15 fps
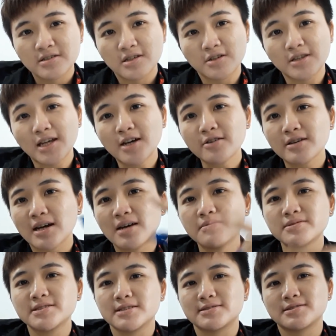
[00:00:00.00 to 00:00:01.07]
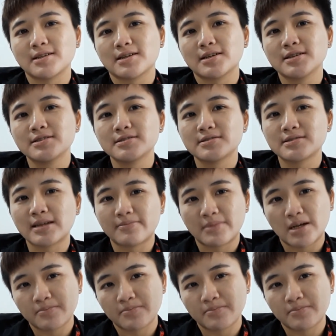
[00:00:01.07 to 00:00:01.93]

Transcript: So now comes the second step.